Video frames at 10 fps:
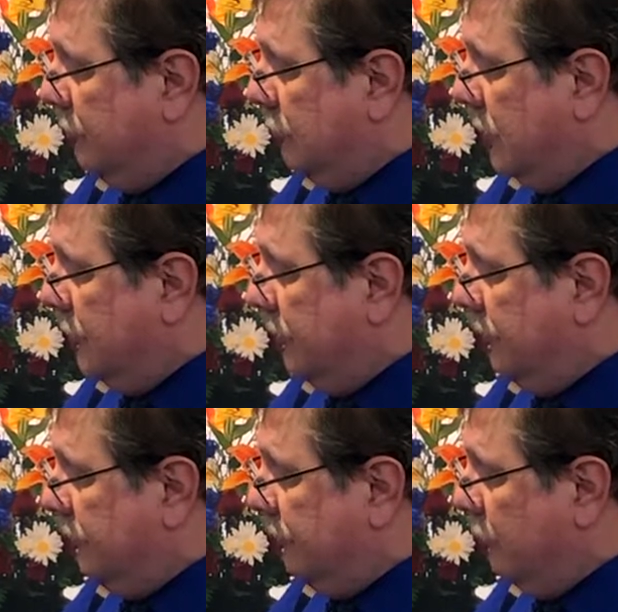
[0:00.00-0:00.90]

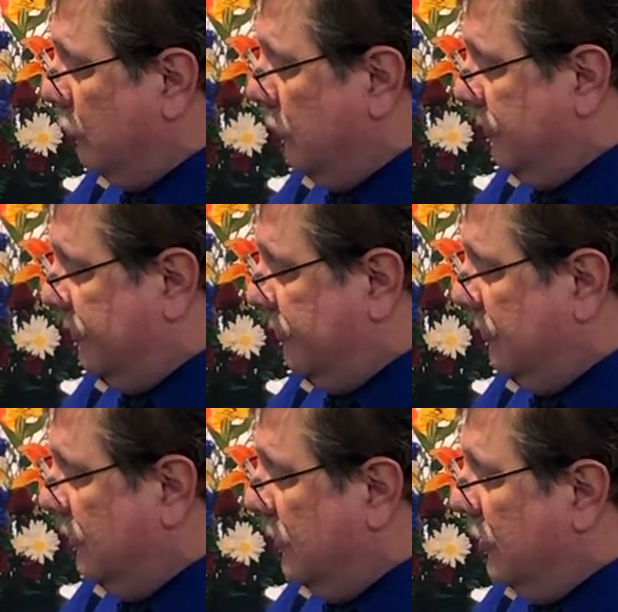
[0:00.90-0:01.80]
prairies and forests,
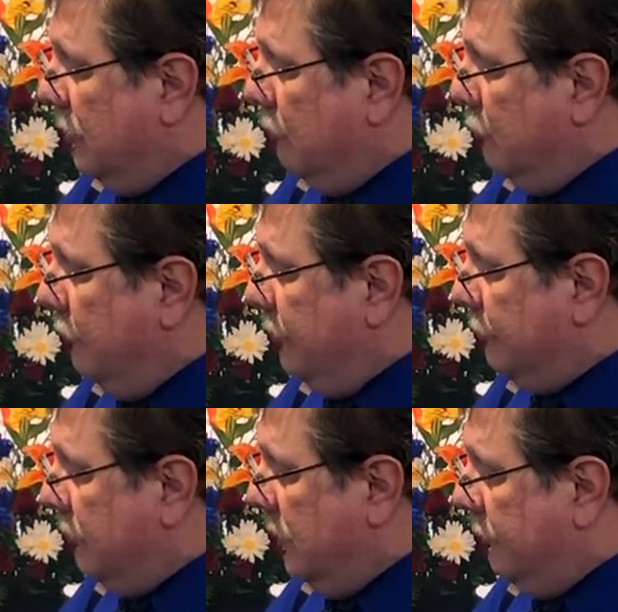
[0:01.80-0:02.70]
moving
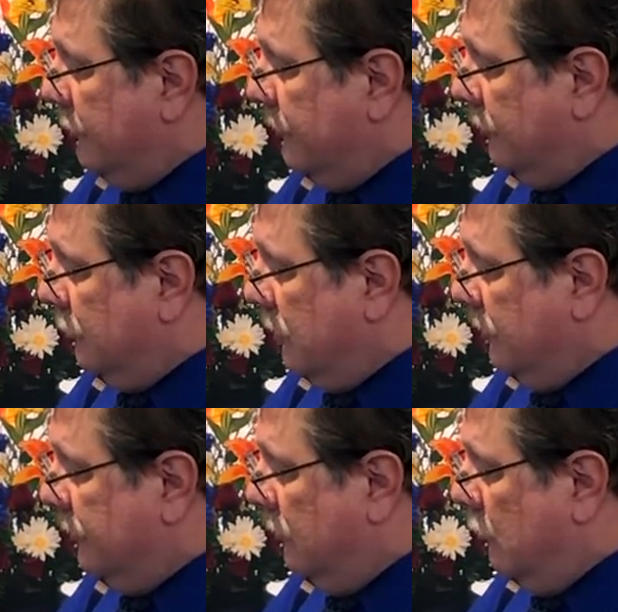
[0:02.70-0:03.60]
travelers
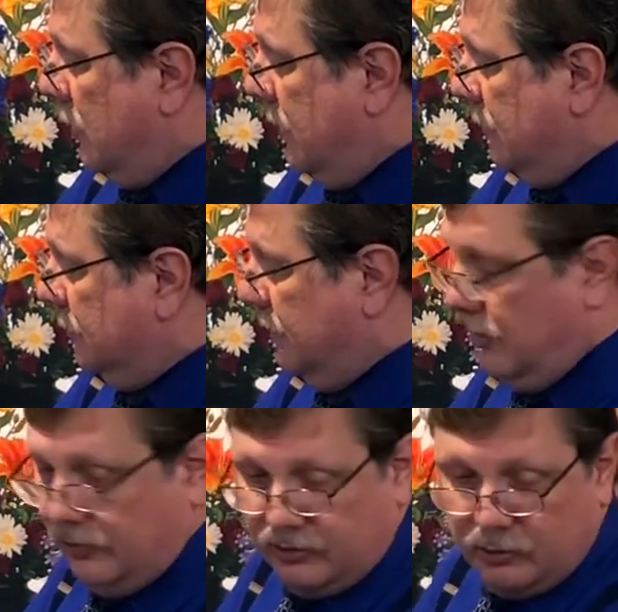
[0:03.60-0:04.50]
across the wild
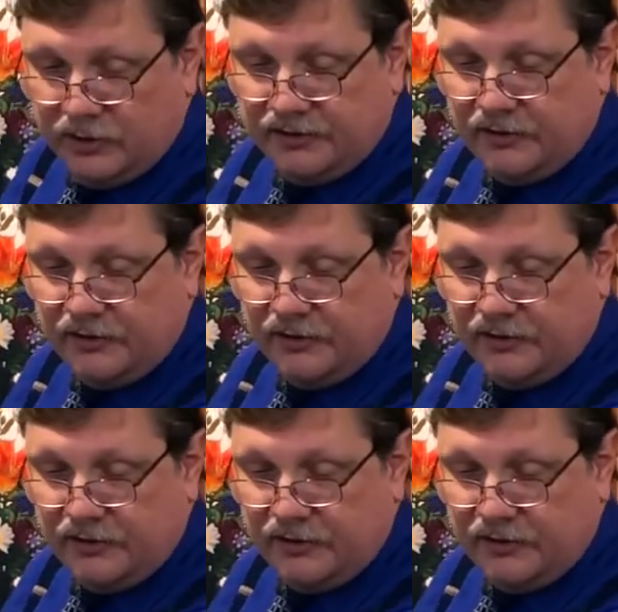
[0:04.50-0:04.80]
territories of